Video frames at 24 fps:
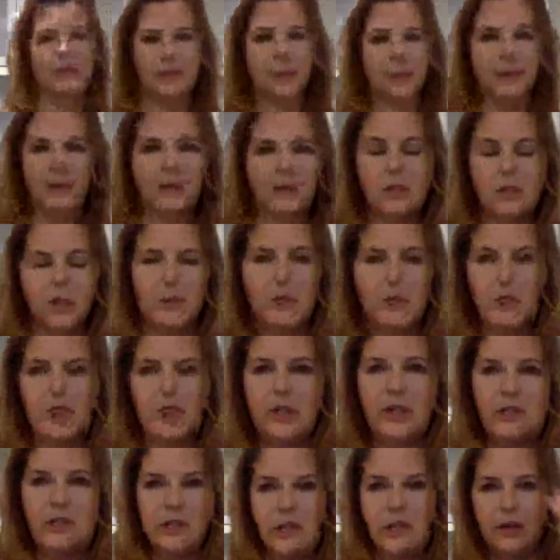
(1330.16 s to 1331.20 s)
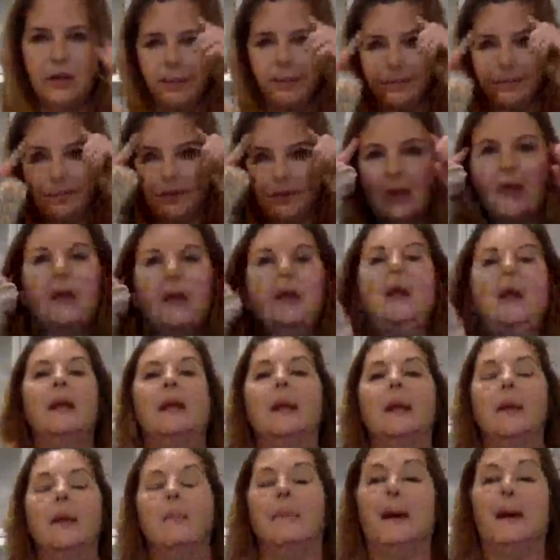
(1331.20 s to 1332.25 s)
to me is so much easier.
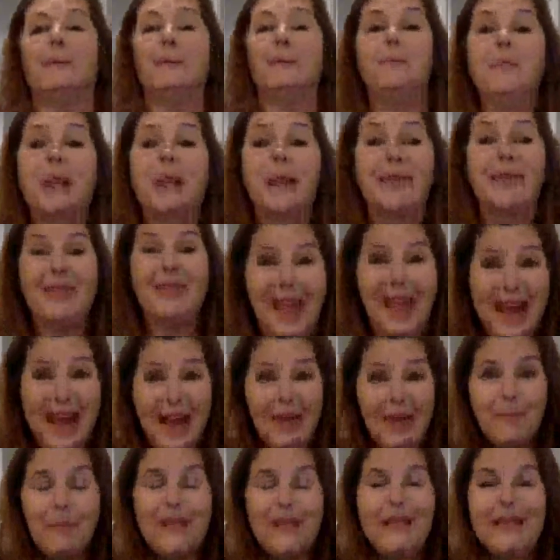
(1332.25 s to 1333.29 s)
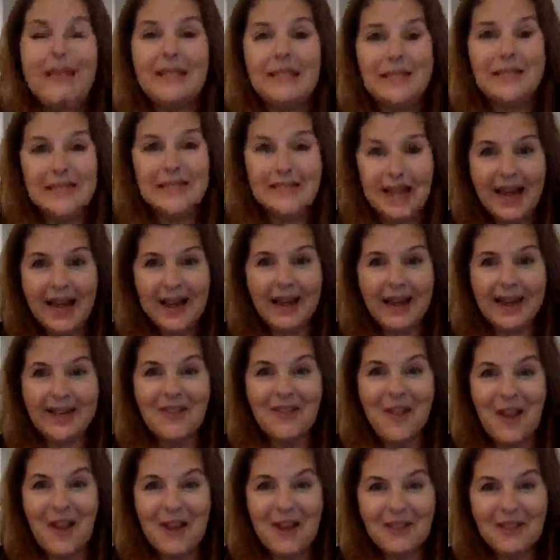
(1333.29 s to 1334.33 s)
But that being said,
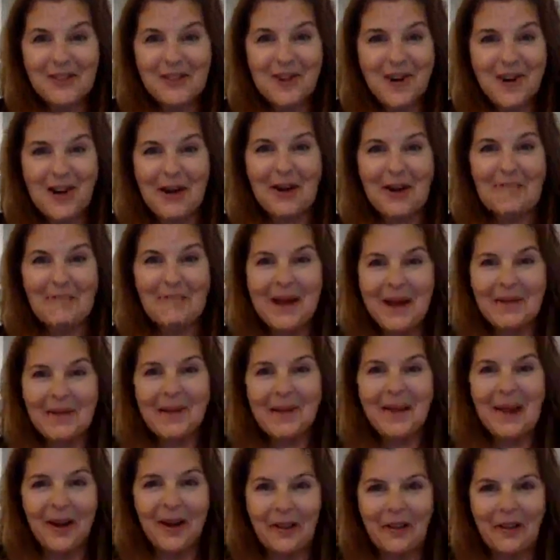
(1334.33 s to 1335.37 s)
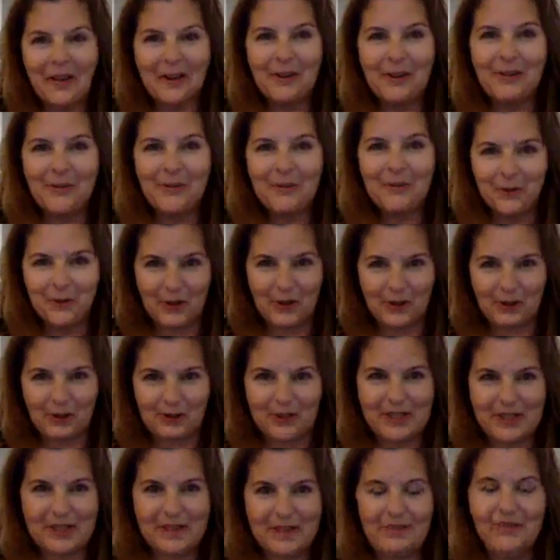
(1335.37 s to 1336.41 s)
let's talk about other
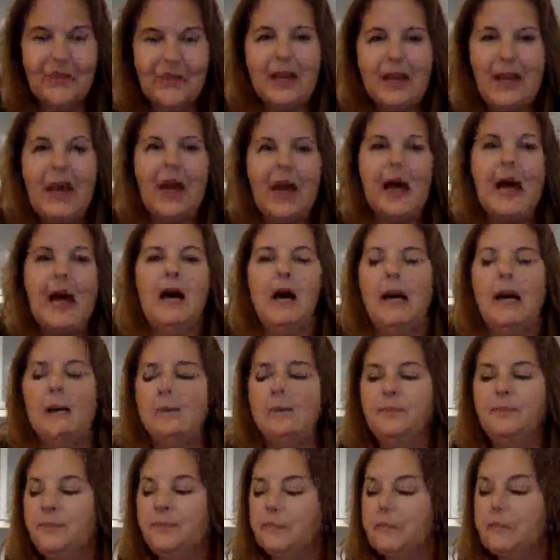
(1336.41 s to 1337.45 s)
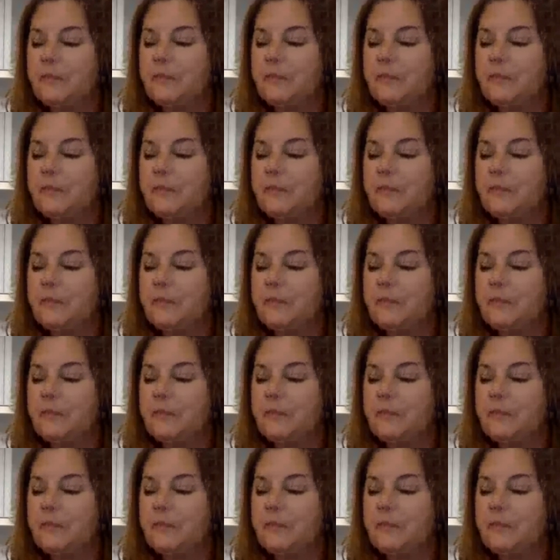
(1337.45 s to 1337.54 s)
fruits. Um,